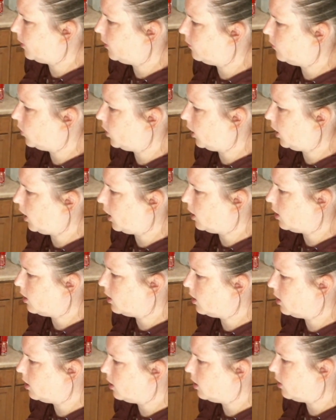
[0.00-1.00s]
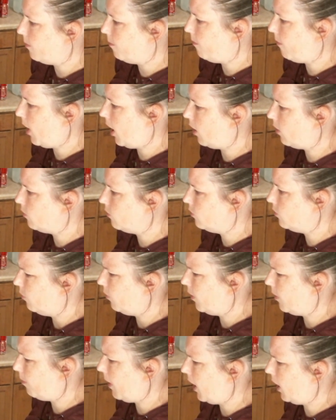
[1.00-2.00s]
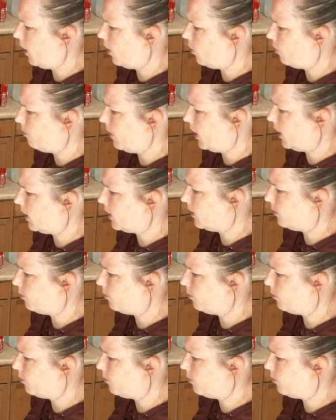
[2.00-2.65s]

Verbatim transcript: of chicken Mound with panko mix,